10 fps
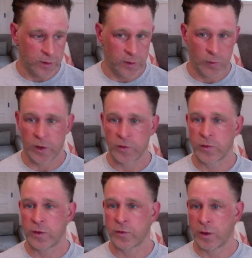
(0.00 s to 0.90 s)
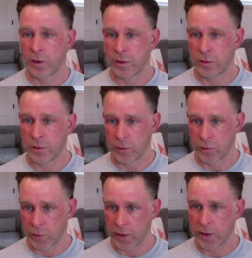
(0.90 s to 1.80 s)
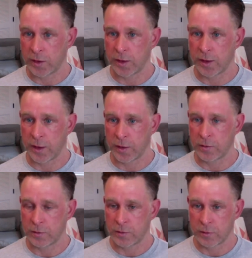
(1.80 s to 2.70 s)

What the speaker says: And then once they started, working again,